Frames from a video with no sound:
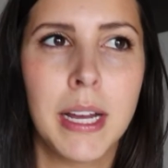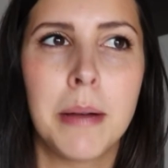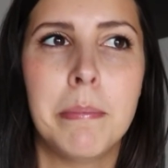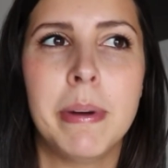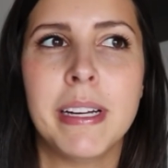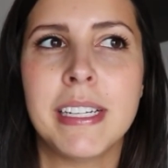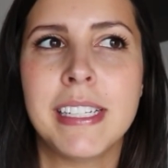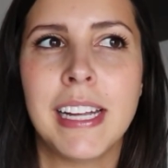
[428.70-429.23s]

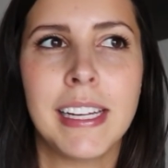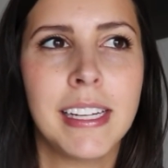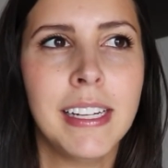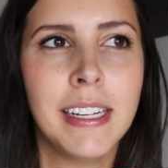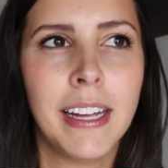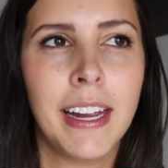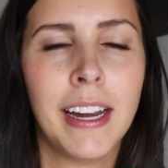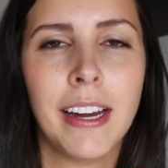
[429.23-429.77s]
But
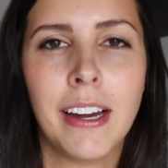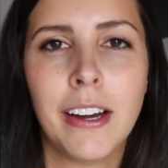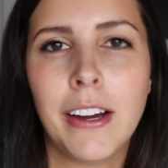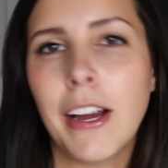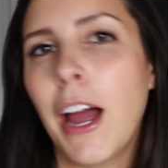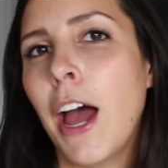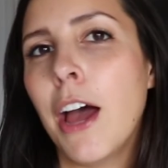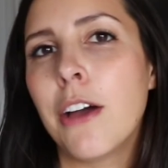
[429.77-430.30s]
taking
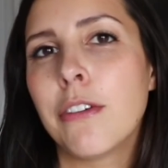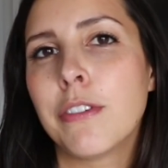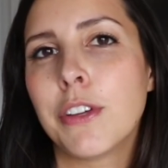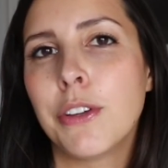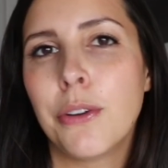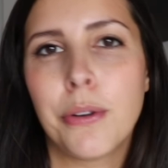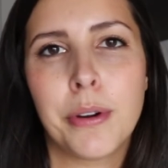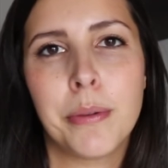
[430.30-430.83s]
care of
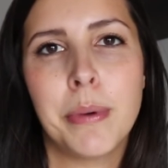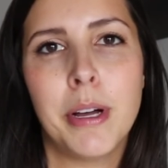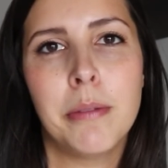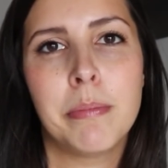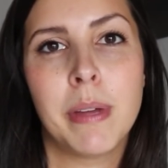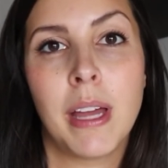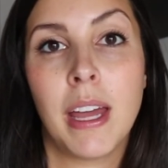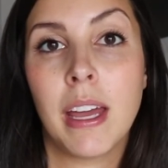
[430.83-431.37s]
your
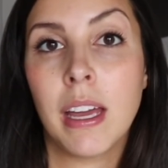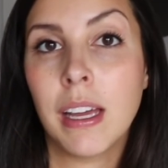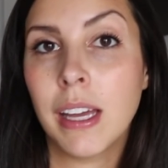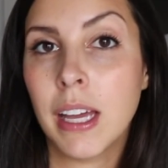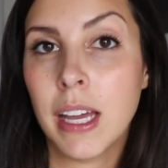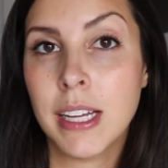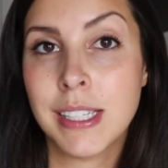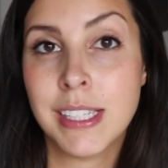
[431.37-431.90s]
well-being
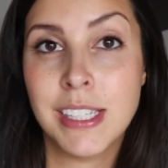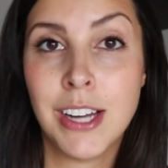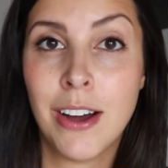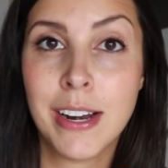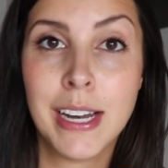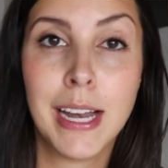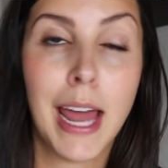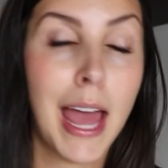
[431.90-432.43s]
is
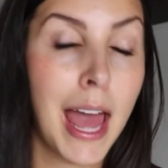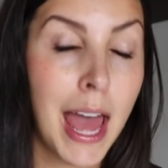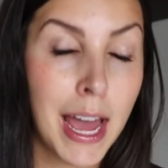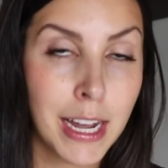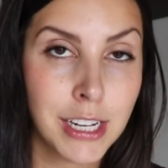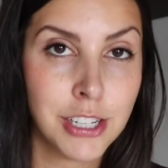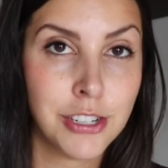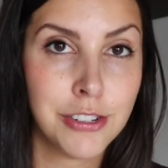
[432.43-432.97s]
not an
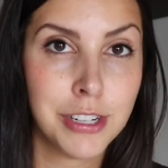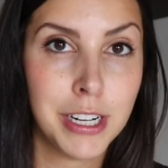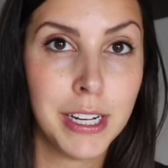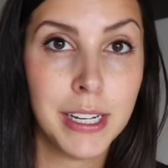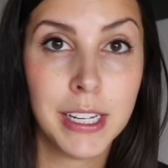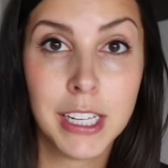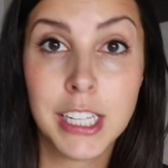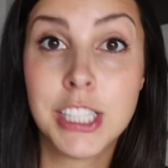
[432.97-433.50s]
extra.
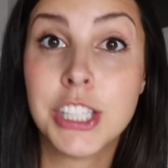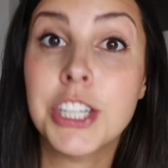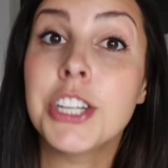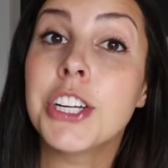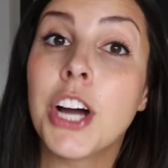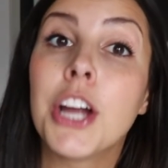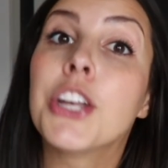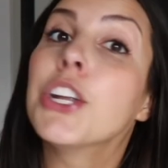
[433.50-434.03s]
It's a
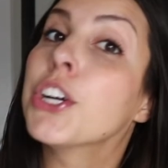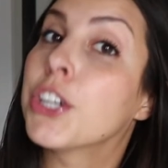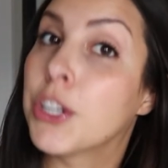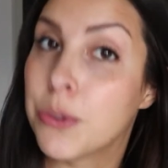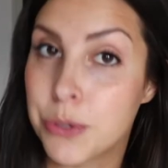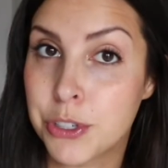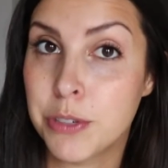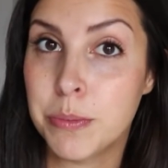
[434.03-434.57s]

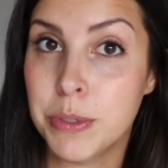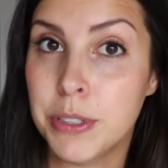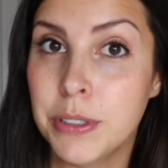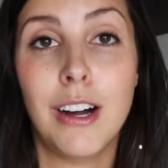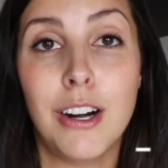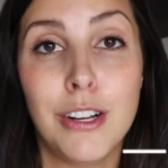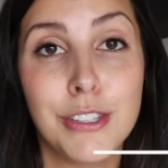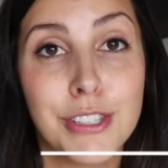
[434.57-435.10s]
non-negotiable.
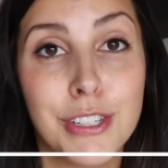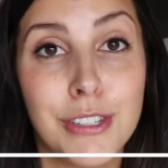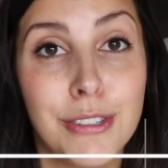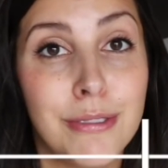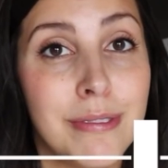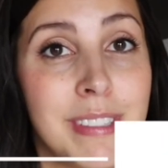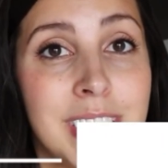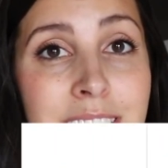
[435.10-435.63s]

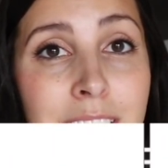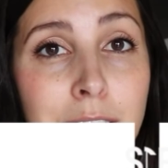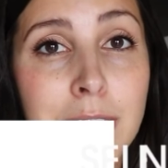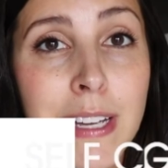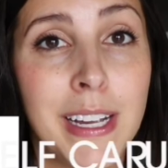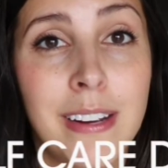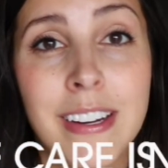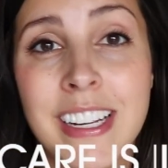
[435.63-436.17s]
Also,
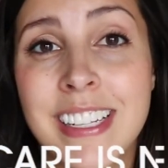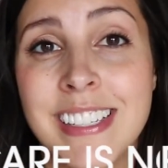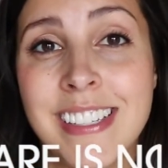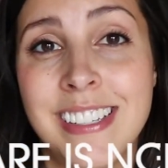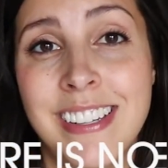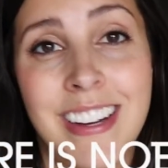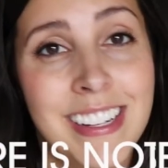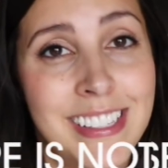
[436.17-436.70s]
self-care is
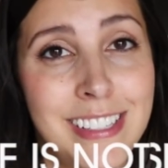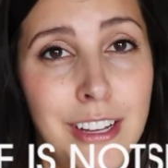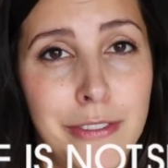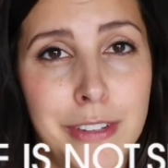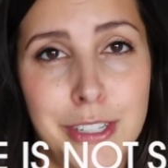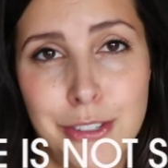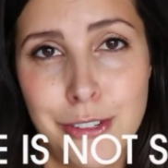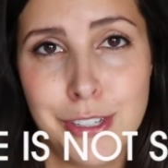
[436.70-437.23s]
not
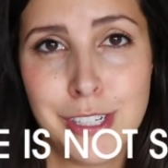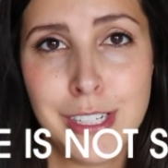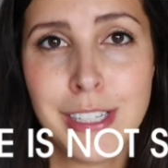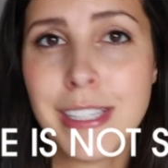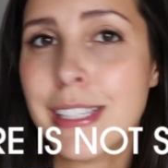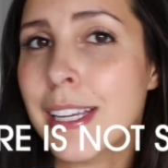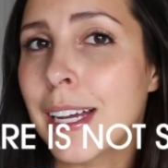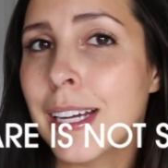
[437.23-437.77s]

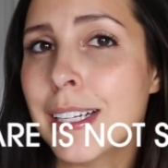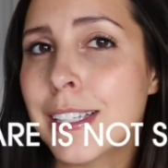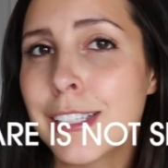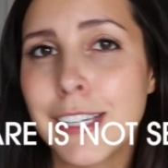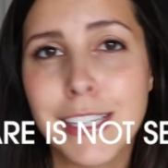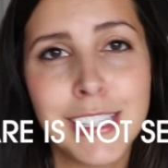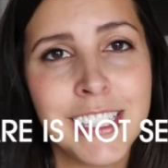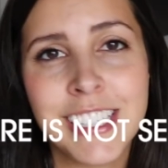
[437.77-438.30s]
self-indulgence. It's
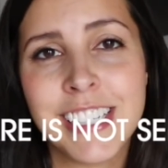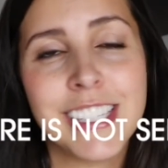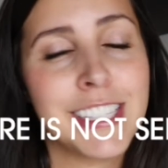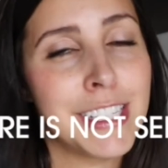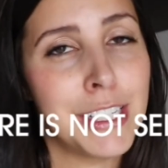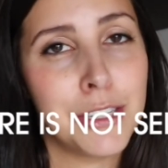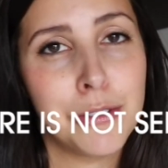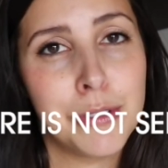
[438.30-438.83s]
not an
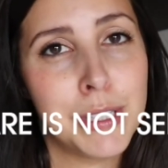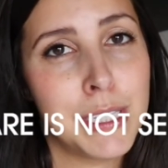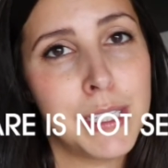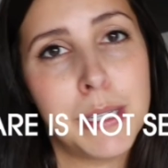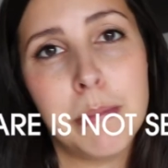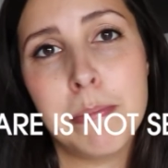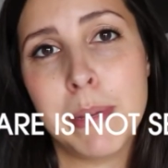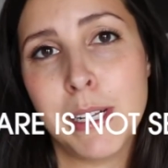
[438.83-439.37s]
excuse
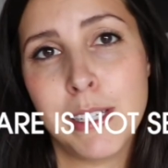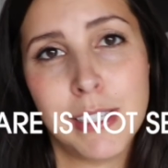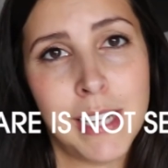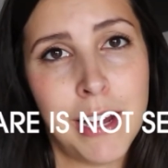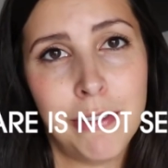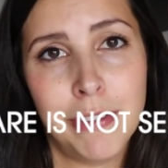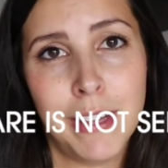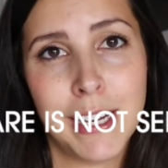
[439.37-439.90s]
to binge
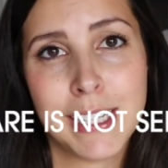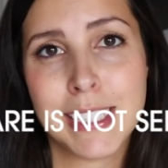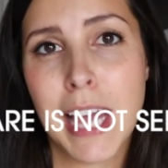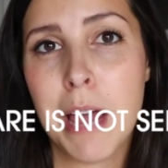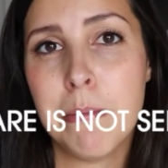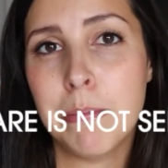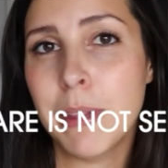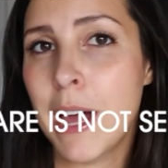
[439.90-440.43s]
Netflix
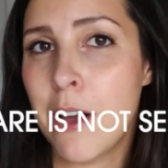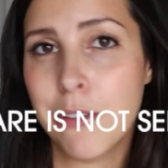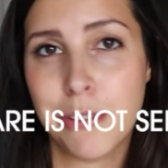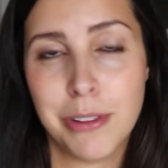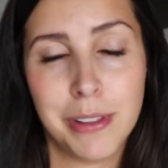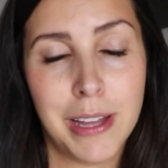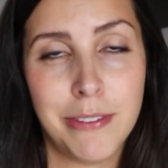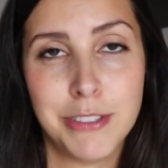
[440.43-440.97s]
and plow
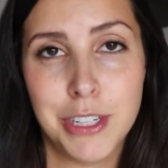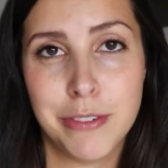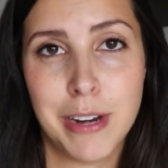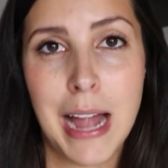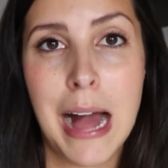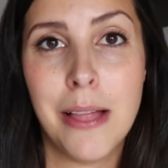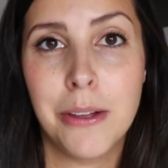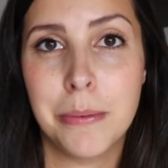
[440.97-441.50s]
through the leftover
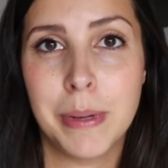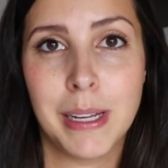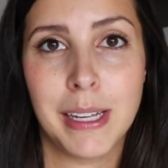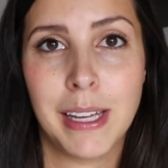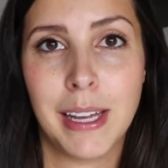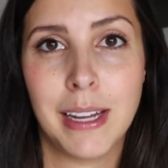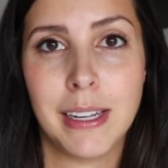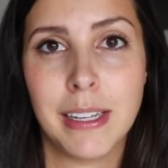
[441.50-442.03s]
Halloween
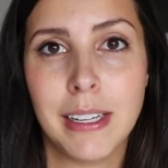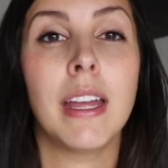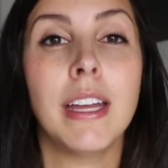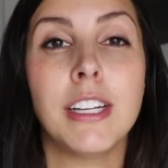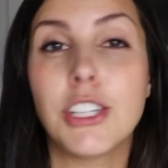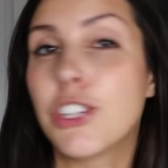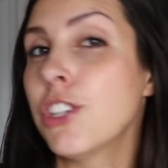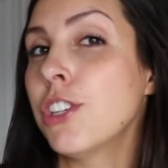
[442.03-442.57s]
candy.
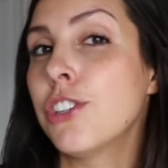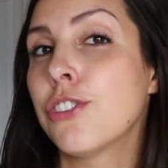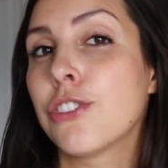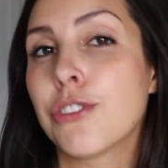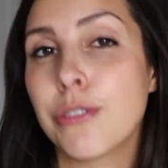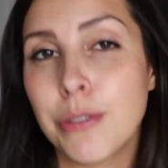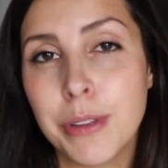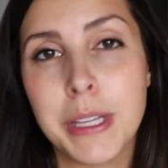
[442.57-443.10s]
It should
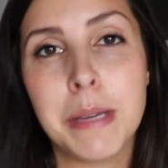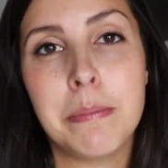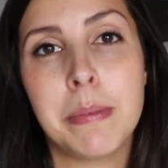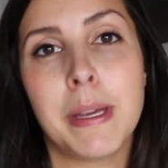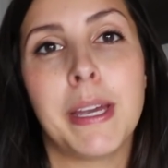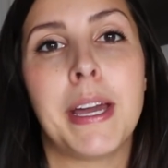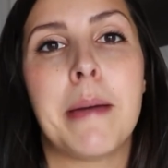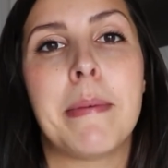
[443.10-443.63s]
truly
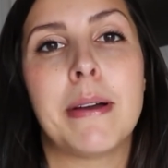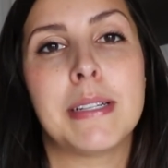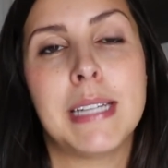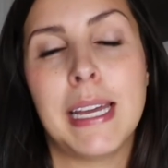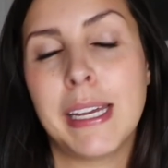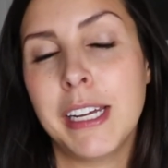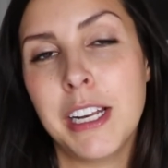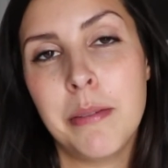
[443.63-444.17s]
be about
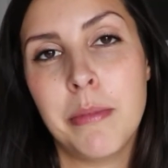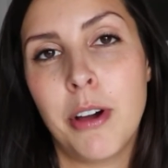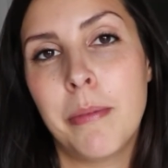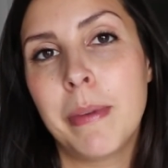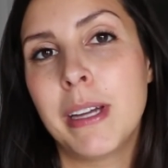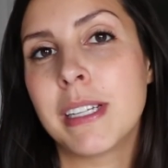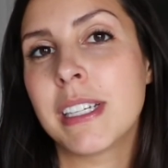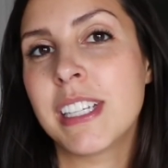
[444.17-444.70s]
taking a
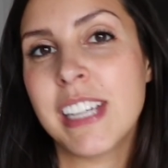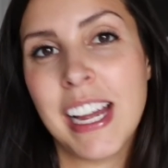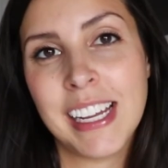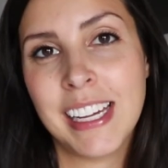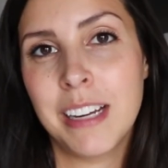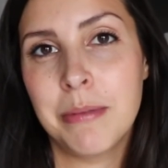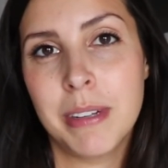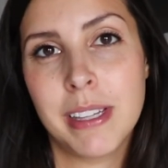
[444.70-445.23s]
moment to
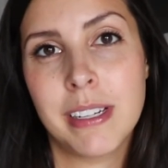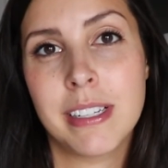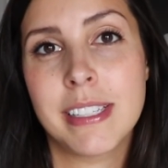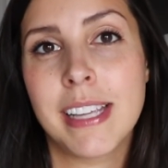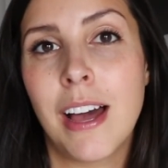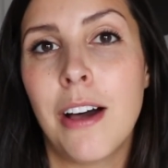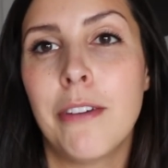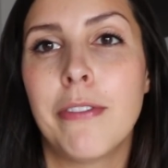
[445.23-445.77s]
check in with
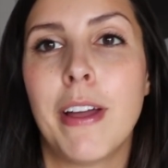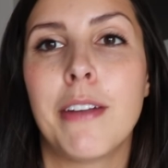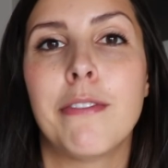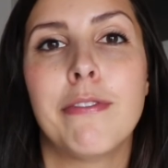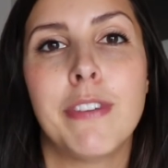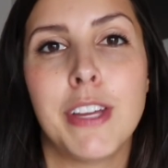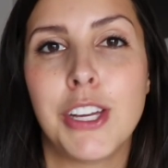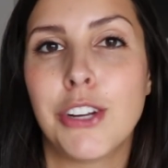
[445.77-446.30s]
yourself and
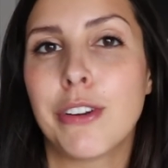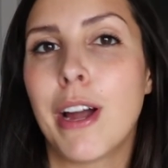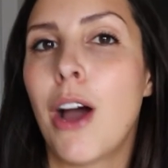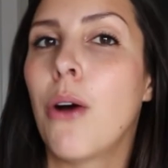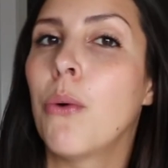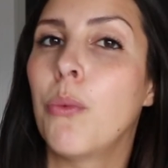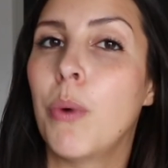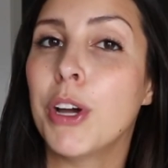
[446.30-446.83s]
figure
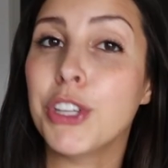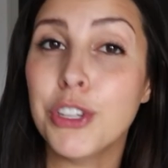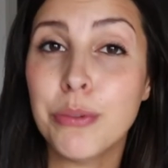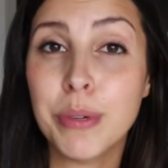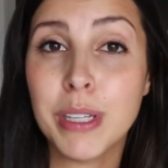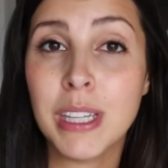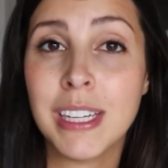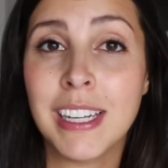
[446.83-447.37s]
out what you
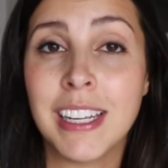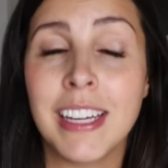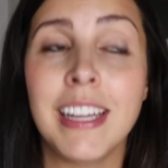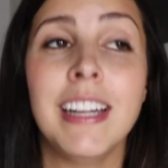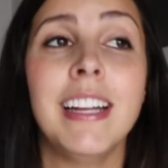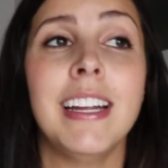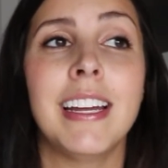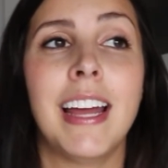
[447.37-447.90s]
really
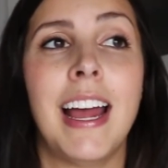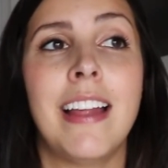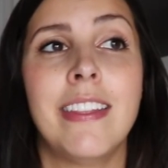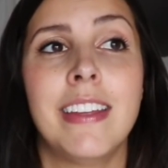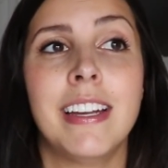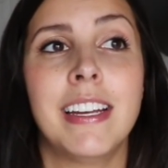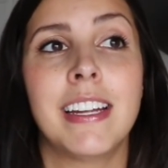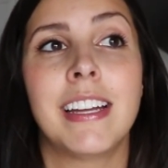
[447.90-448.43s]
need and
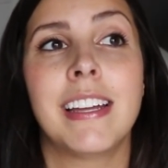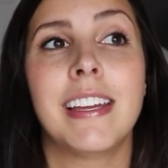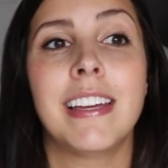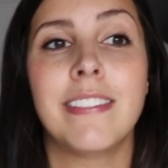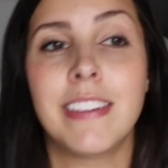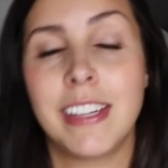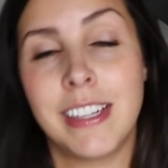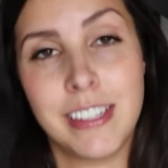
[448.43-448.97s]
then
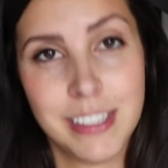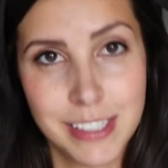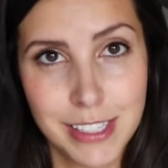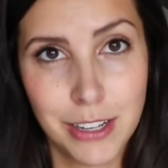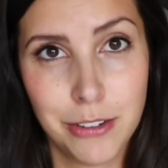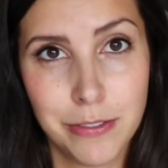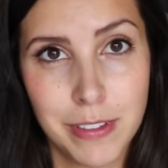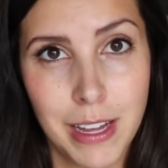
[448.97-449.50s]
giving
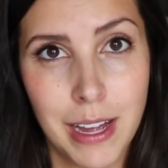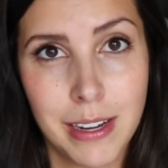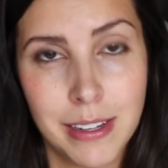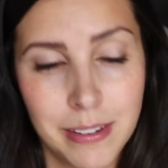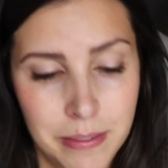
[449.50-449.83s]
yourself that.